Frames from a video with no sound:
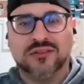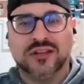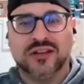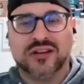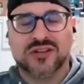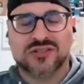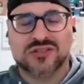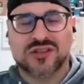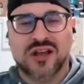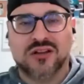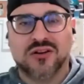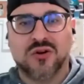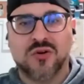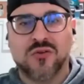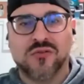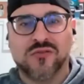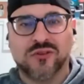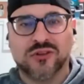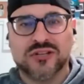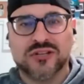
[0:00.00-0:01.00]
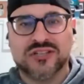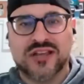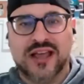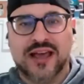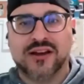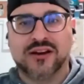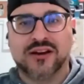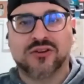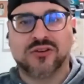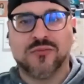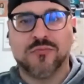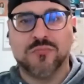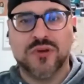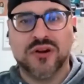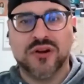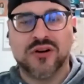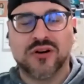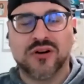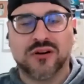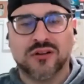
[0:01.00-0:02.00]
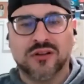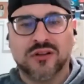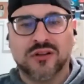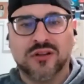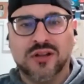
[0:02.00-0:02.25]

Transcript: Like it's not overly tannic or bitter.